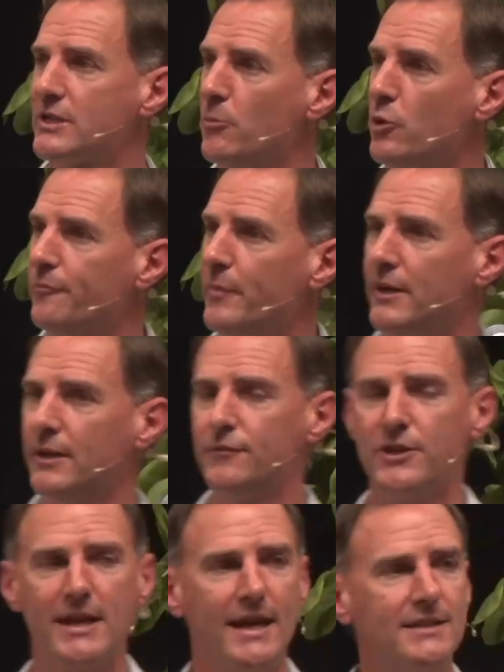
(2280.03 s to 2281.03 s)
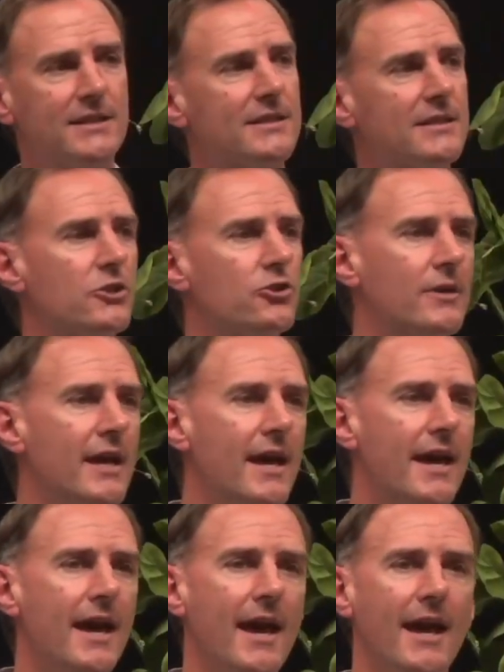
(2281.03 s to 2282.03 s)
movement, lived in the 18th century,
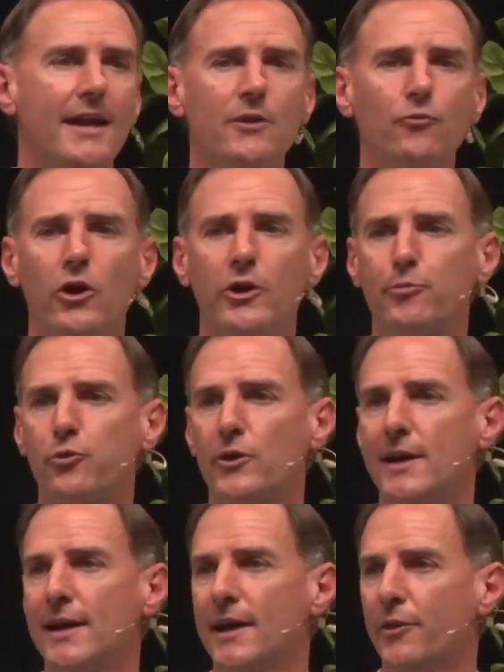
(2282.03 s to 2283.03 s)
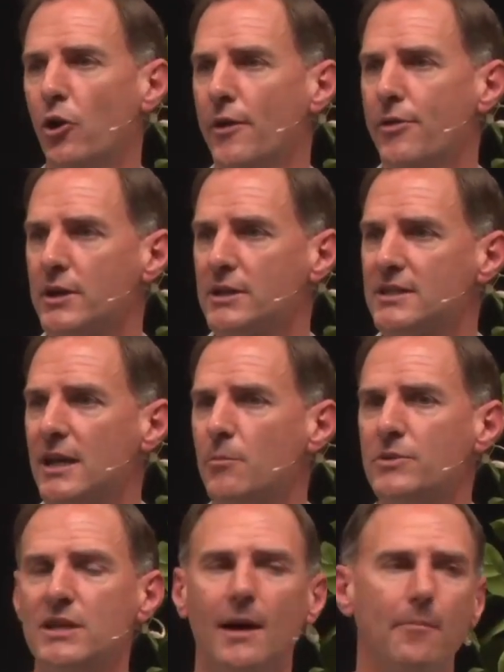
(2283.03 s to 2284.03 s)
and he wrote a prayer that I think
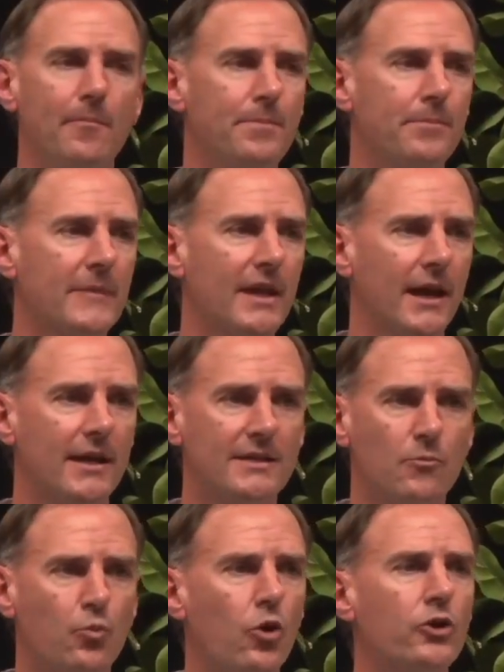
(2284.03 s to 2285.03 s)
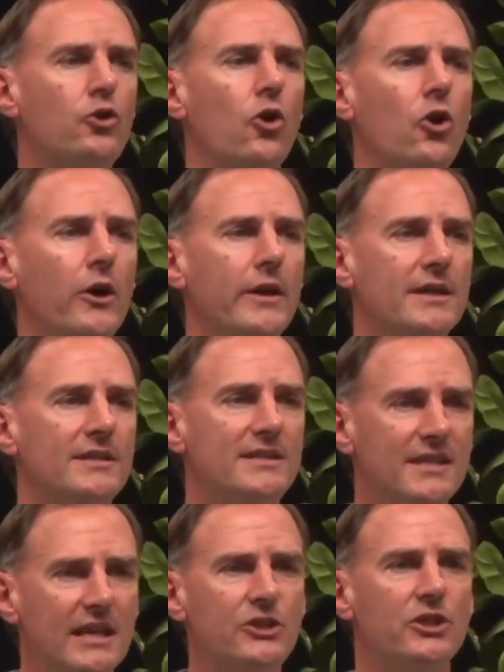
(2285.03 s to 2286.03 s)
sums up what God is
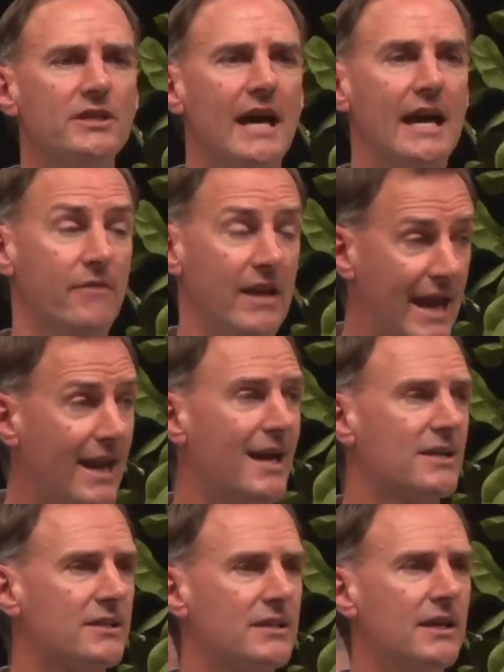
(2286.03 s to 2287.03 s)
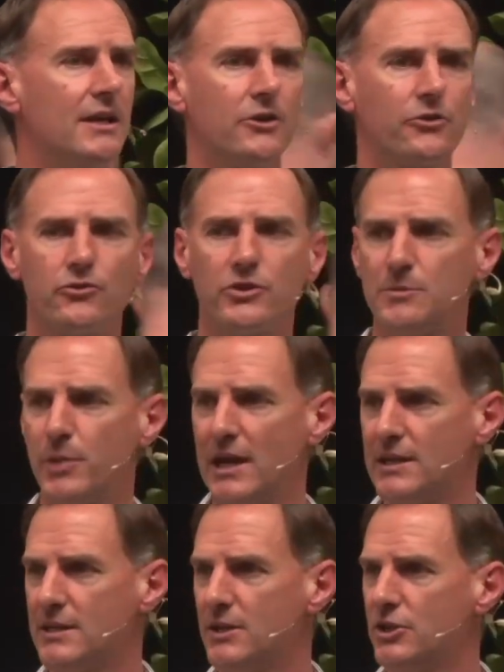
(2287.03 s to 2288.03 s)
teaching David and us through this
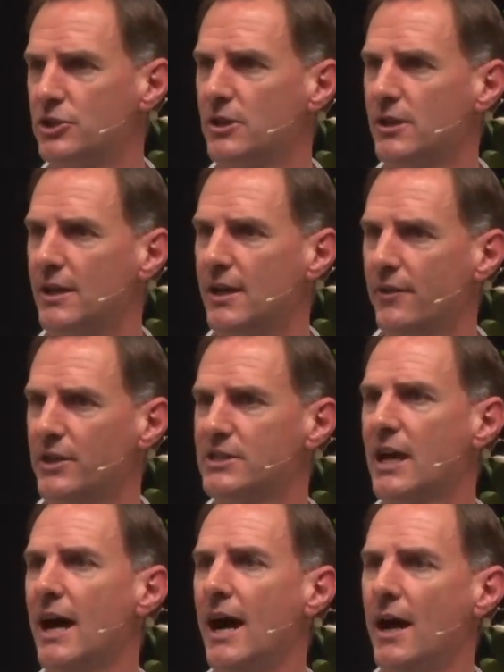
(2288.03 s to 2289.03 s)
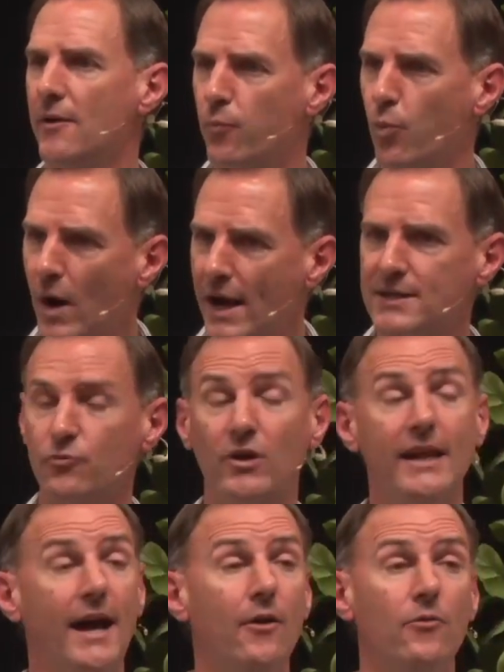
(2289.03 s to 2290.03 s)
passage, this heart of waiting,
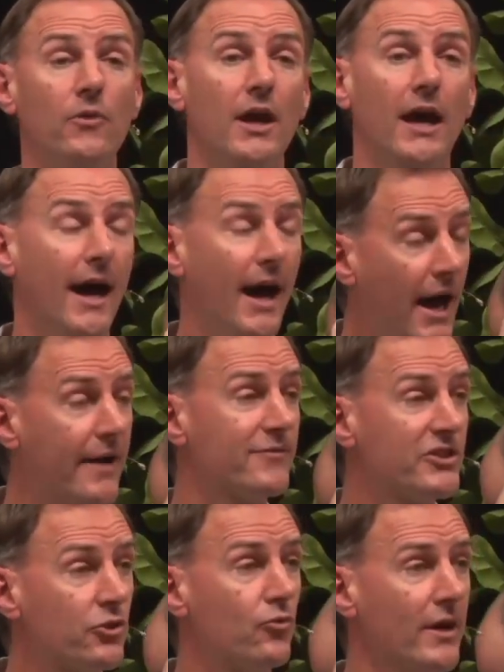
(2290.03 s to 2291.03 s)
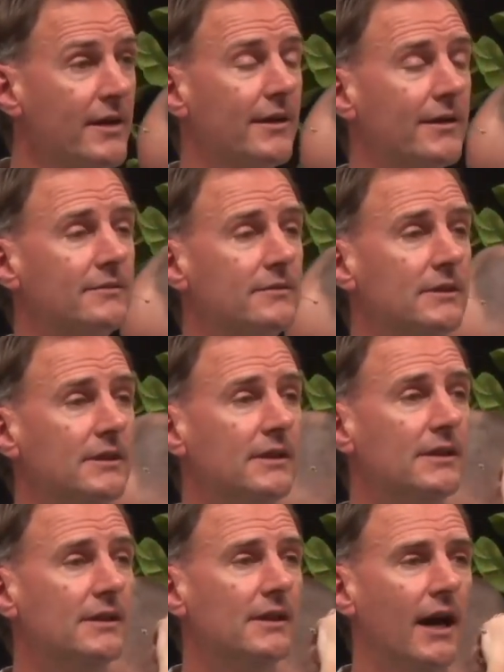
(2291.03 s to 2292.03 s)
really a heart of surrender,
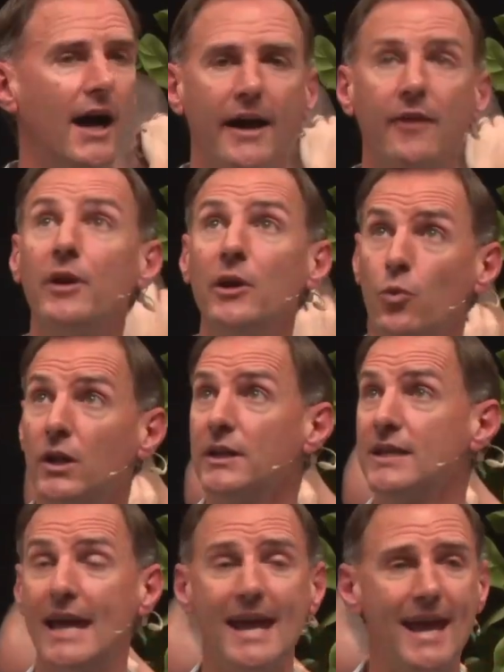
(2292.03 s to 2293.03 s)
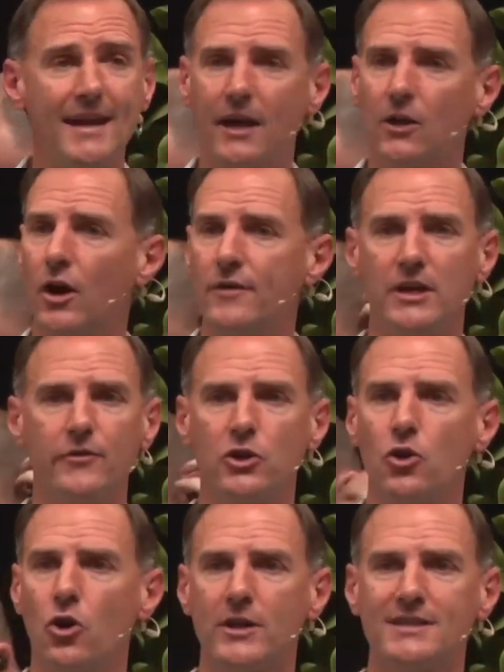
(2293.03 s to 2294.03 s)
a heart of being willing to hand our lives over to
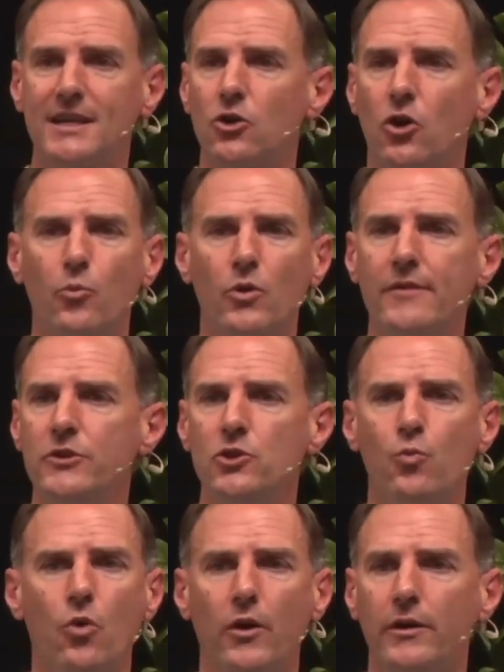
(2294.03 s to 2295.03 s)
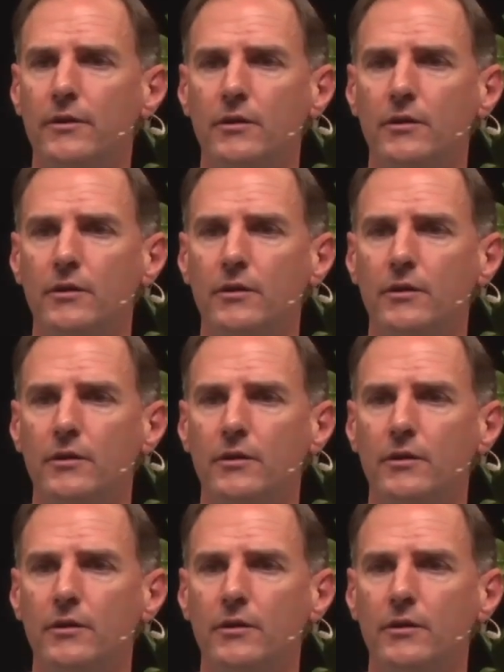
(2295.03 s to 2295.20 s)
God and say, God, whatever you want,